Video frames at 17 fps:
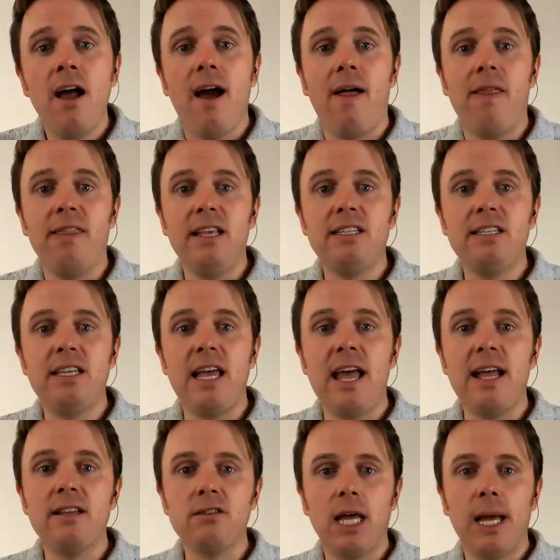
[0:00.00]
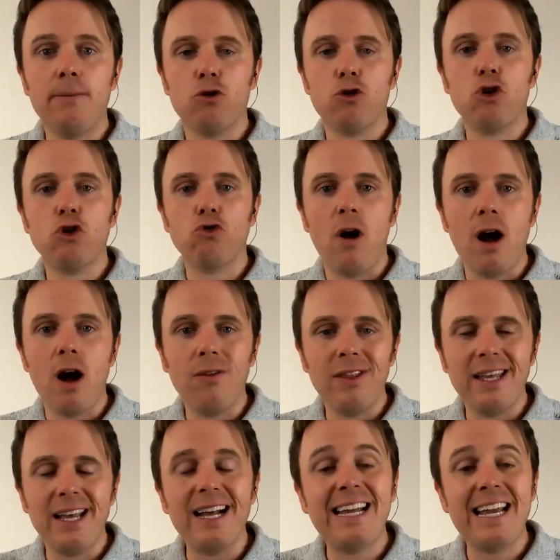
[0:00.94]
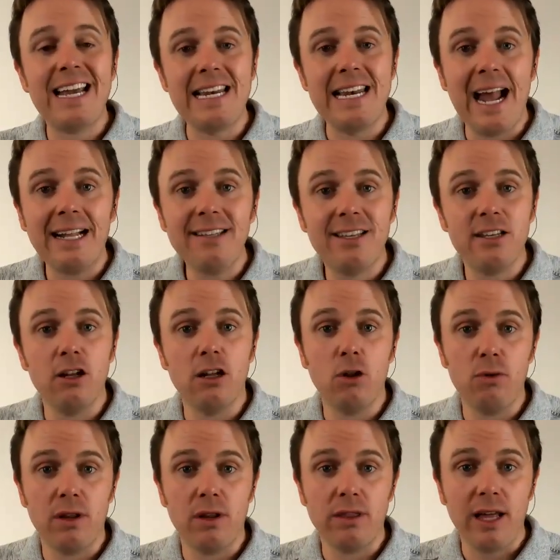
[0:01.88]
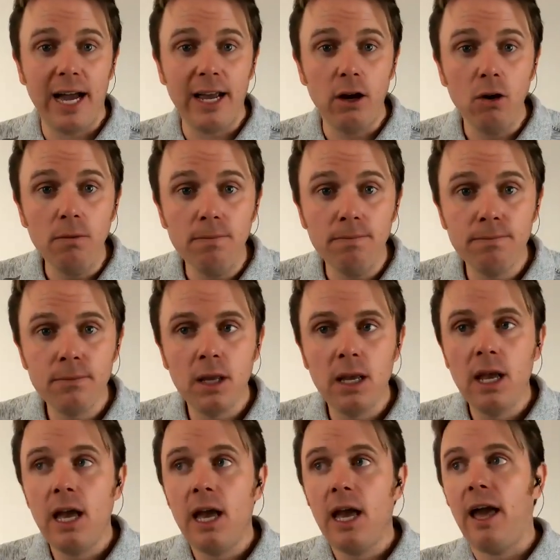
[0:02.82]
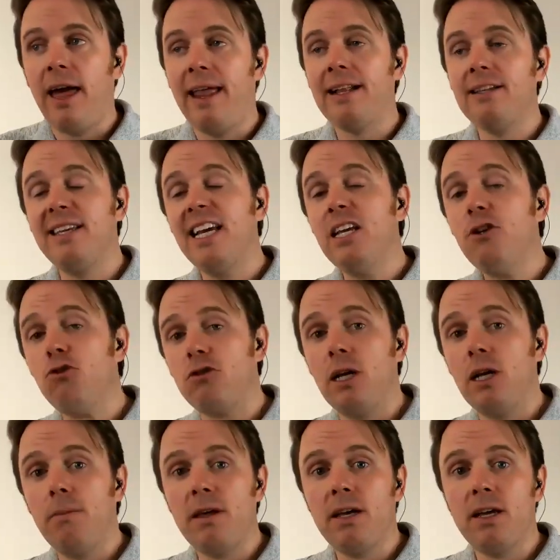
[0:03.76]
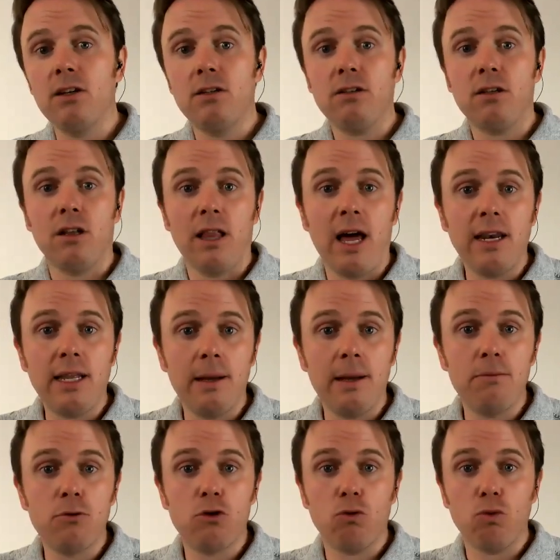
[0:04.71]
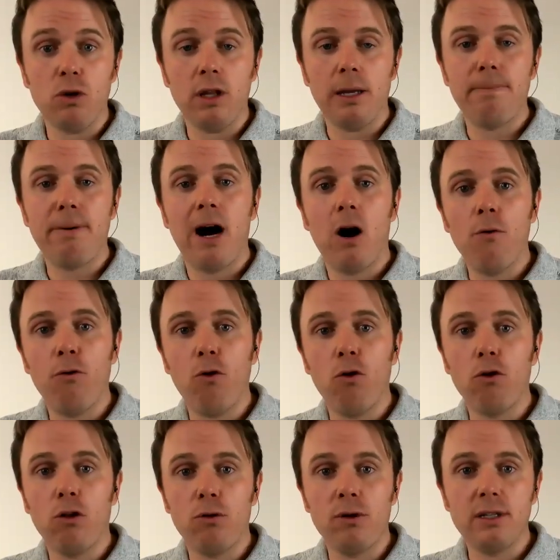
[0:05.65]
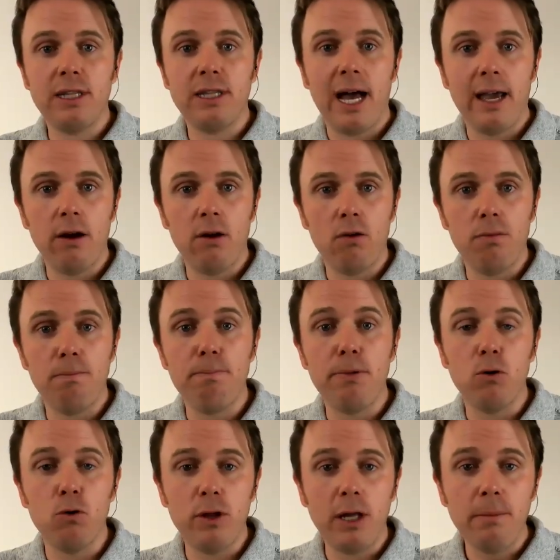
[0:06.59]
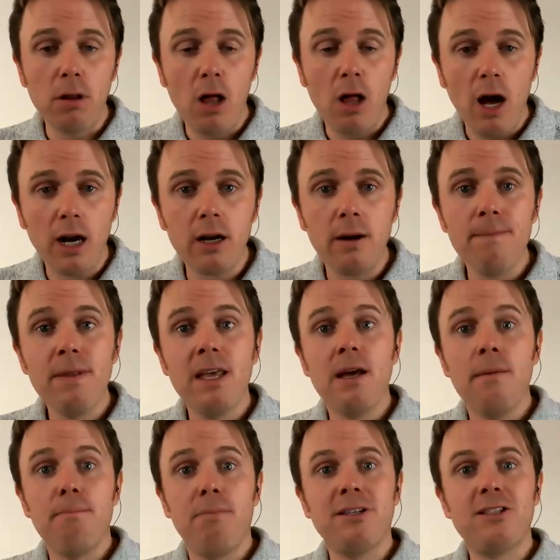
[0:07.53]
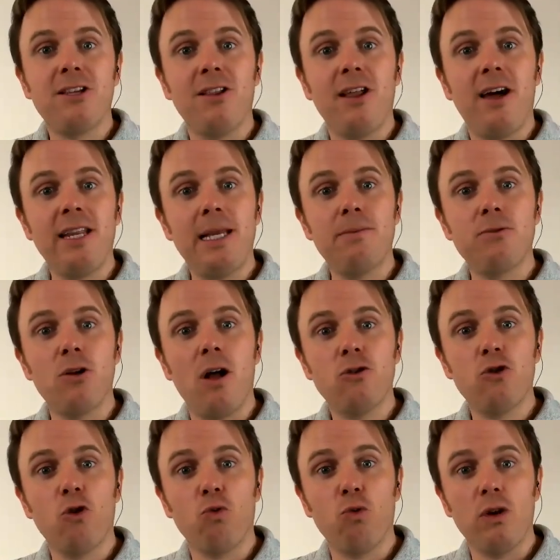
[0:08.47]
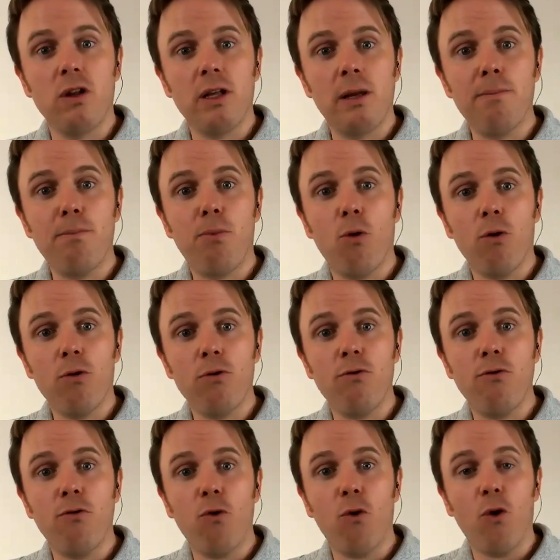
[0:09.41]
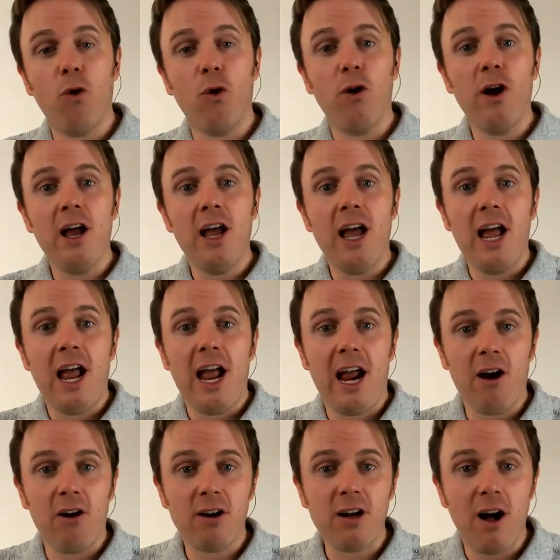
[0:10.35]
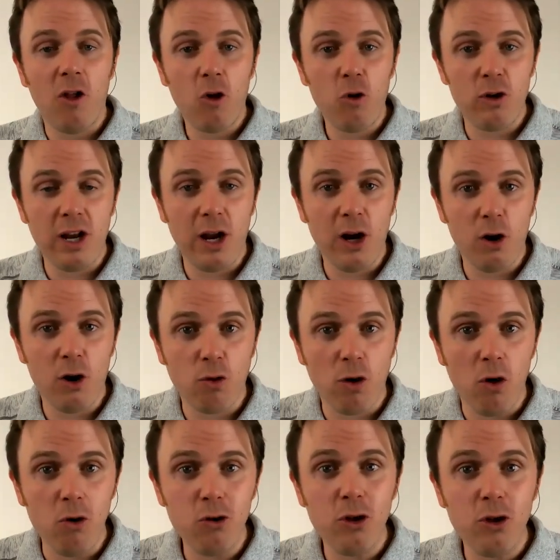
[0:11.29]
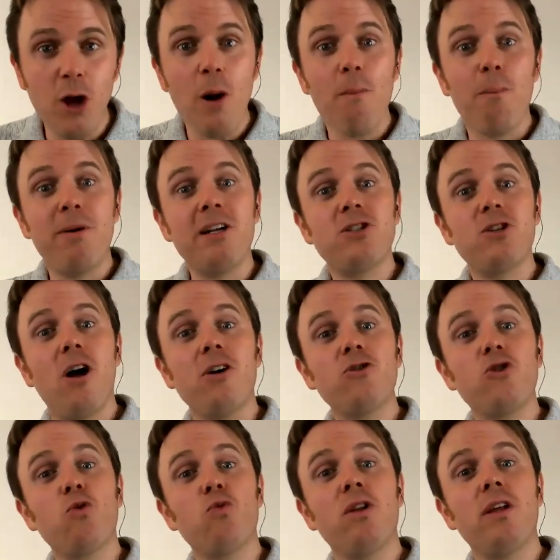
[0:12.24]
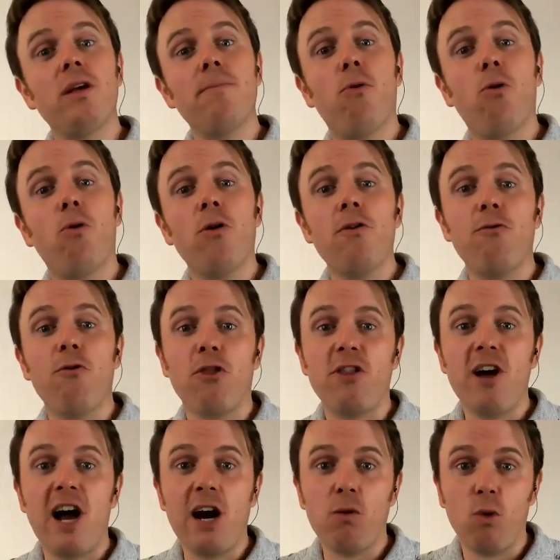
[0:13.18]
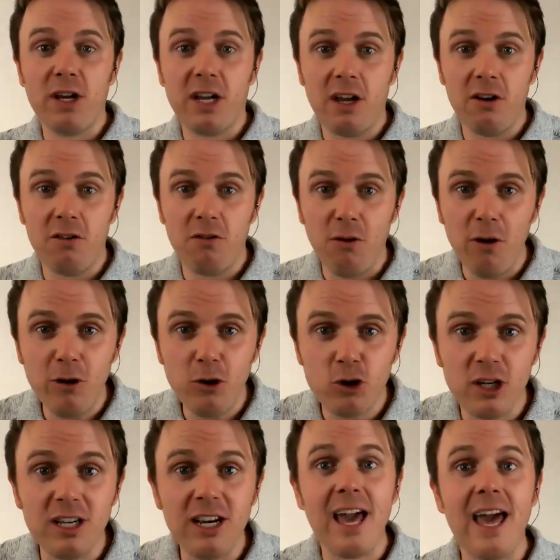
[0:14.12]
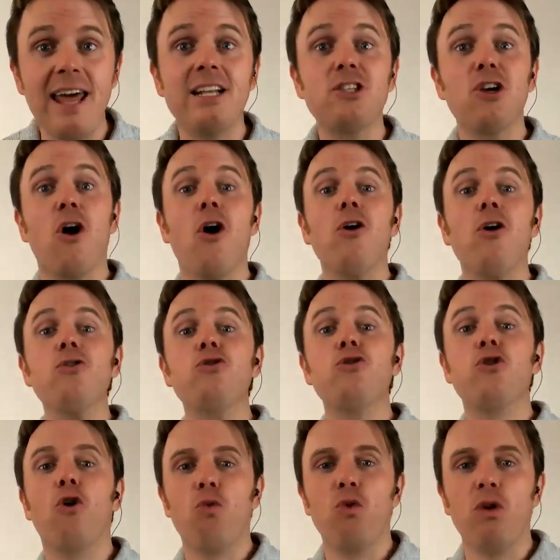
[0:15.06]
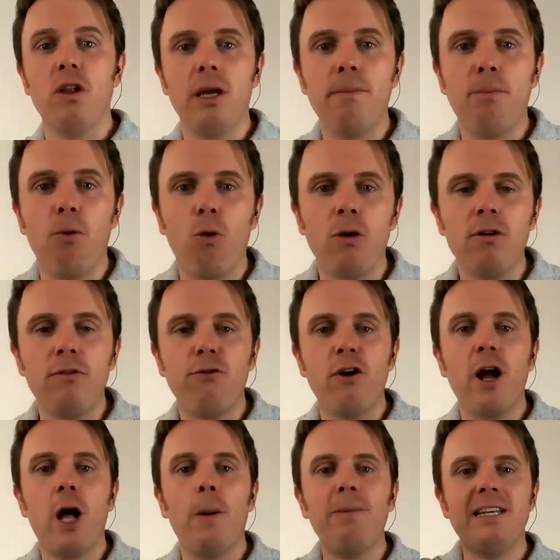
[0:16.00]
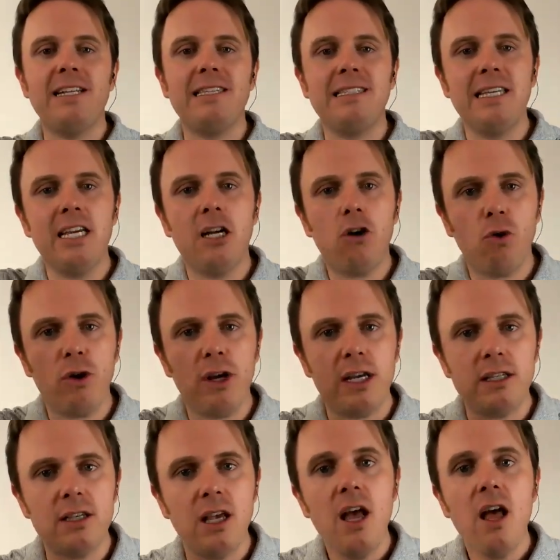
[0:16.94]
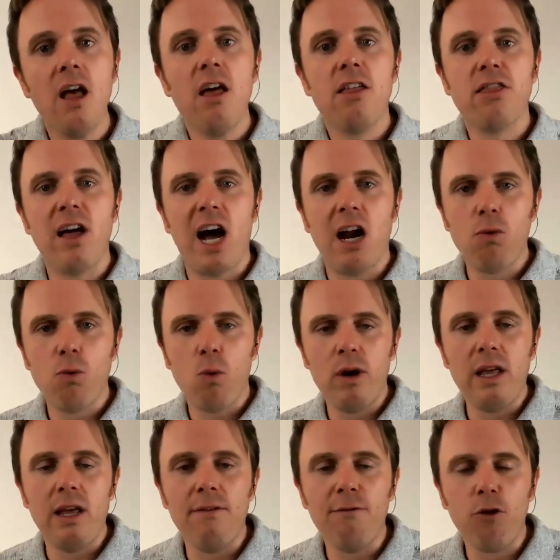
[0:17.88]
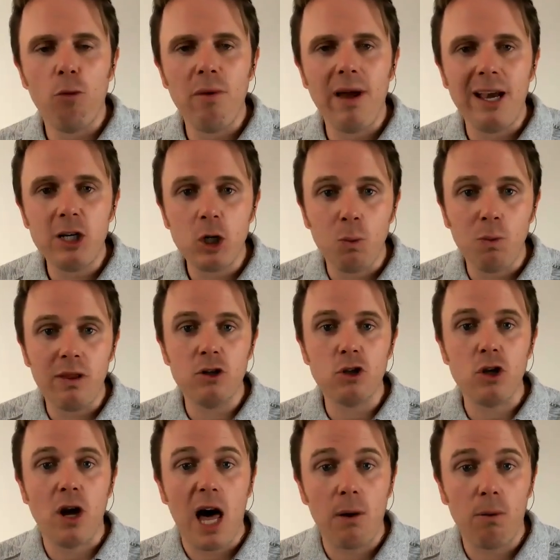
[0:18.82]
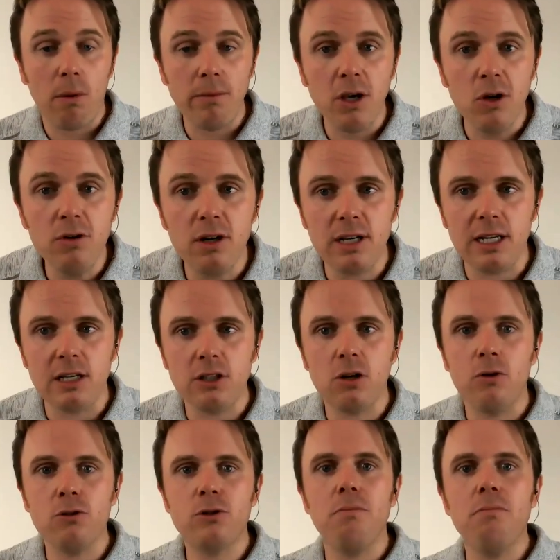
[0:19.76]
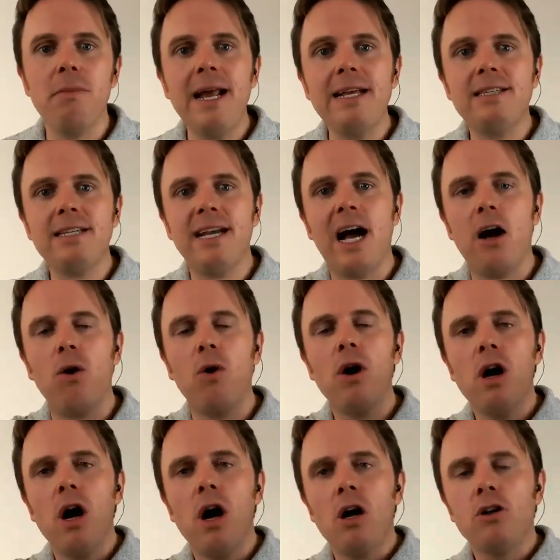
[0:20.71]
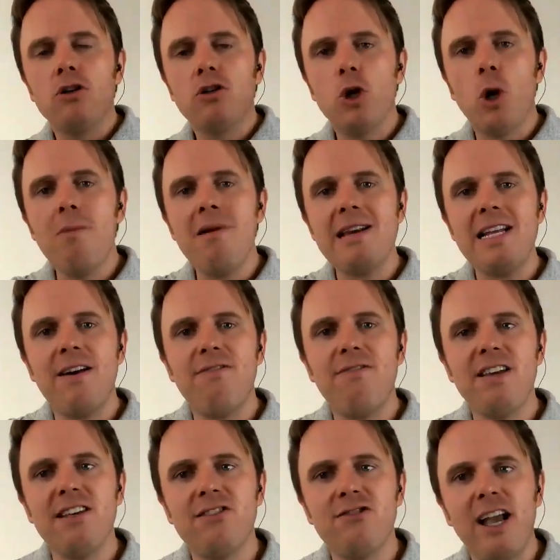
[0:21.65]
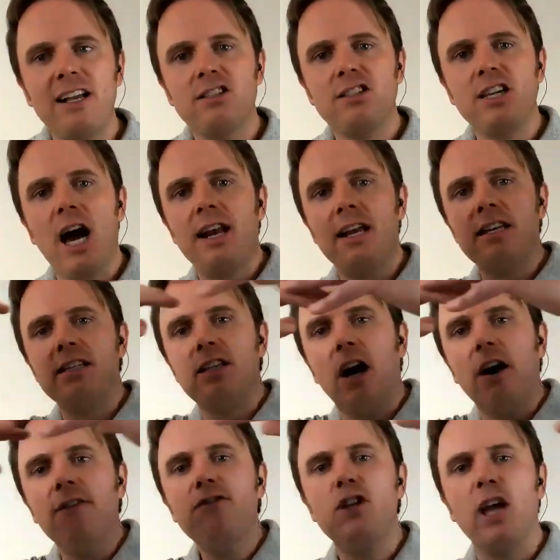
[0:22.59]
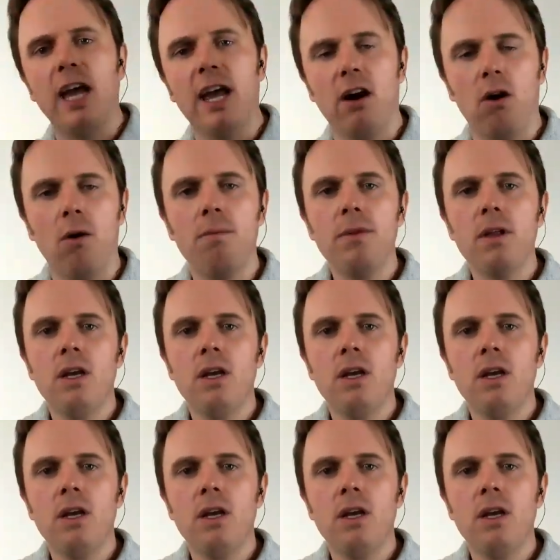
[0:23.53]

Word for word: And these enzymes are strongly connected to glutathione. And it's interesting because selenium is a really powerful glutathione building block, but selenium is also really important for hair color and hair growth, but it's also really important for thyroid conversion. And it's also really important for helping to decrease thyroid inflammation when there's autoimmunity. So it's amazing how so many of these things kind of dovetail.